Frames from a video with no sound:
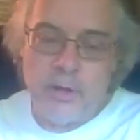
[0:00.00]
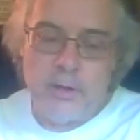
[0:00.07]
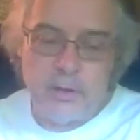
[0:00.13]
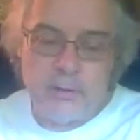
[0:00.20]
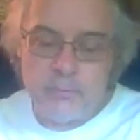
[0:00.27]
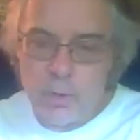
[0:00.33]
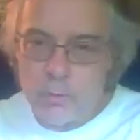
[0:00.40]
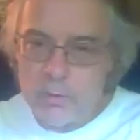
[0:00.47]

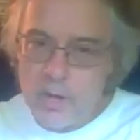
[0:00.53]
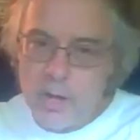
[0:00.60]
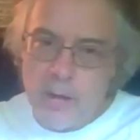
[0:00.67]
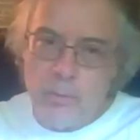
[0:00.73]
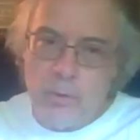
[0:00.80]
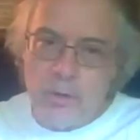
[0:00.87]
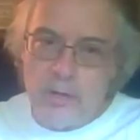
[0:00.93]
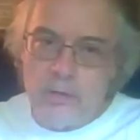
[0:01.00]
I kind of go into
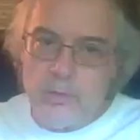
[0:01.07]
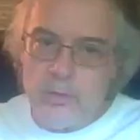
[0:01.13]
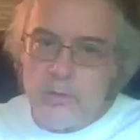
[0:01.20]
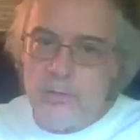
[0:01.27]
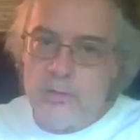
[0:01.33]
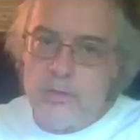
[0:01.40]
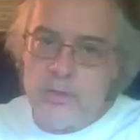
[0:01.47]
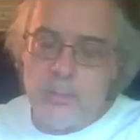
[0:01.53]

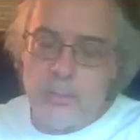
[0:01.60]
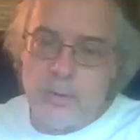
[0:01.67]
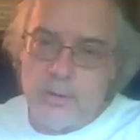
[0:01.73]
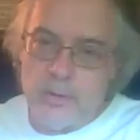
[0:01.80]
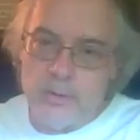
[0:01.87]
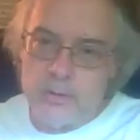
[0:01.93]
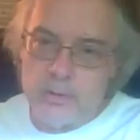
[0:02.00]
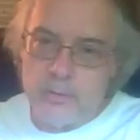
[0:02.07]
hibernation all
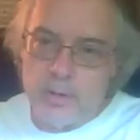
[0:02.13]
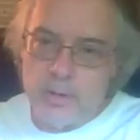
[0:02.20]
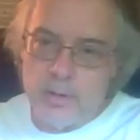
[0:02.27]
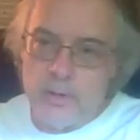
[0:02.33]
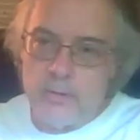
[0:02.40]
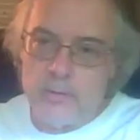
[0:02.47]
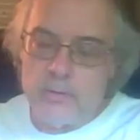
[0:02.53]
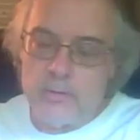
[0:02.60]
summer, and so
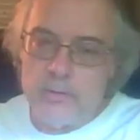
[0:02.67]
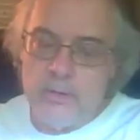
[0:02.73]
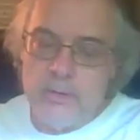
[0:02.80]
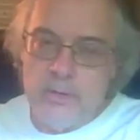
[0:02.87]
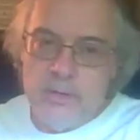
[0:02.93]
now it's